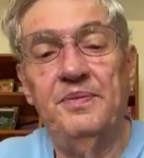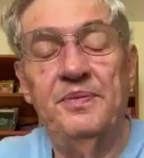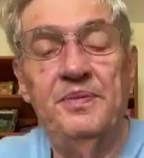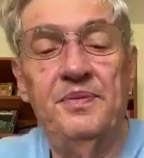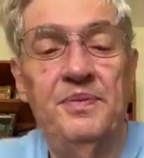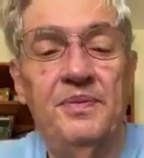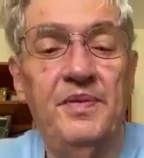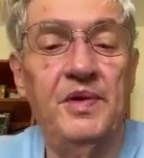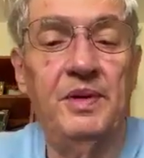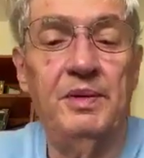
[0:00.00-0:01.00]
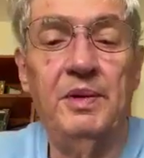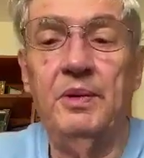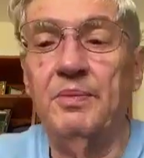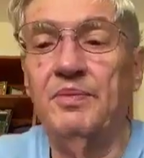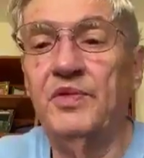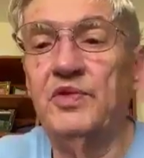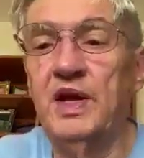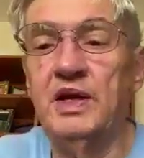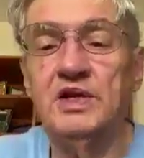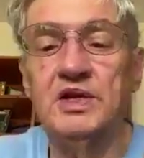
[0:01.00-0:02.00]
There we go.
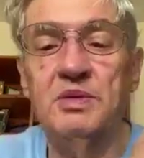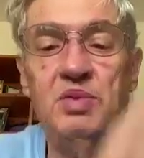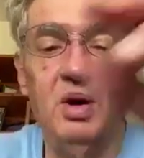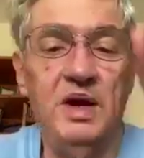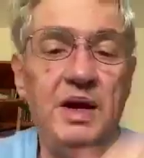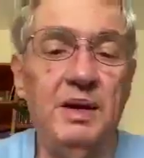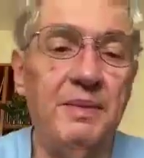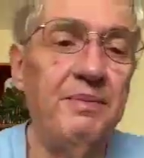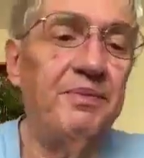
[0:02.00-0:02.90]
So that's the body.